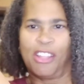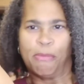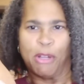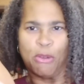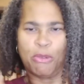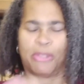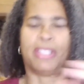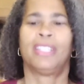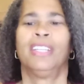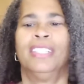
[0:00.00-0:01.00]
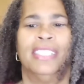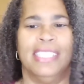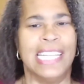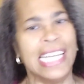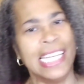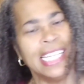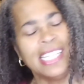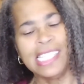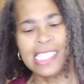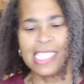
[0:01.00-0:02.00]
elbows,
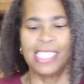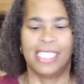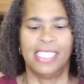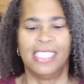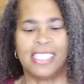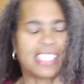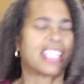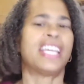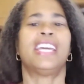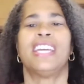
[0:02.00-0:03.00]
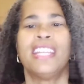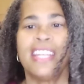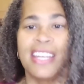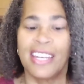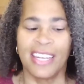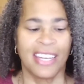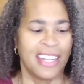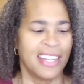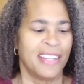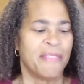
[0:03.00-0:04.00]
knees, skin.
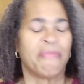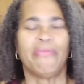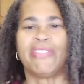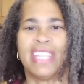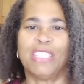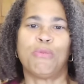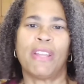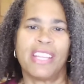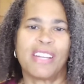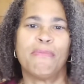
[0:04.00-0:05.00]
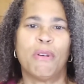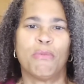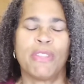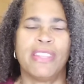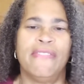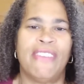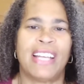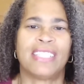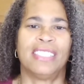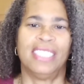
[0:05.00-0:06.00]
That's why they come up with the
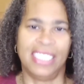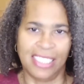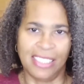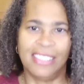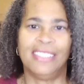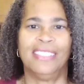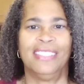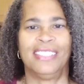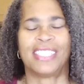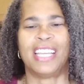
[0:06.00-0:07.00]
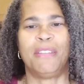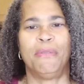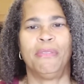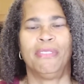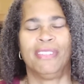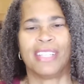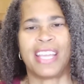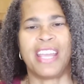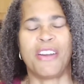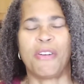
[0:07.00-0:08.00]
Vaseline skin
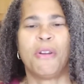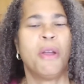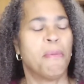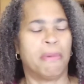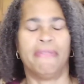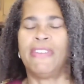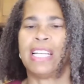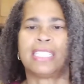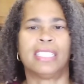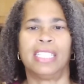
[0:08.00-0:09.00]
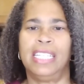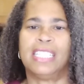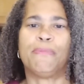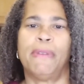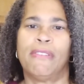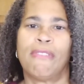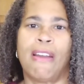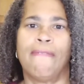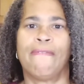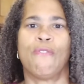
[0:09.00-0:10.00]
care. But Vaseline has been
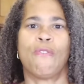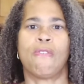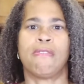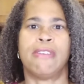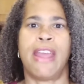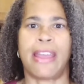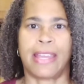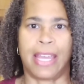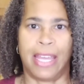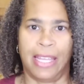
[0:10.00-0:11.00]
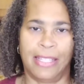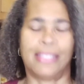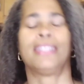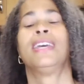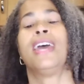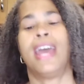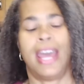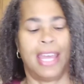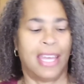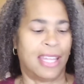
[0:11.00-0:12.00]
around for decades,
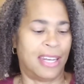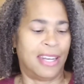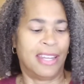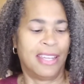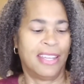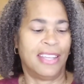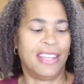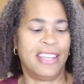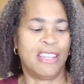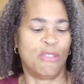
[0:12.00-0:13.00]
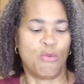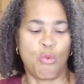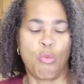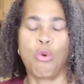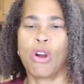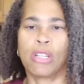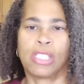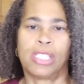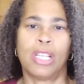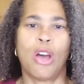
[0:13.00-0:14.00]
and it
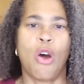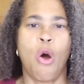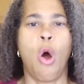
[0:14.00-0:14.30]
works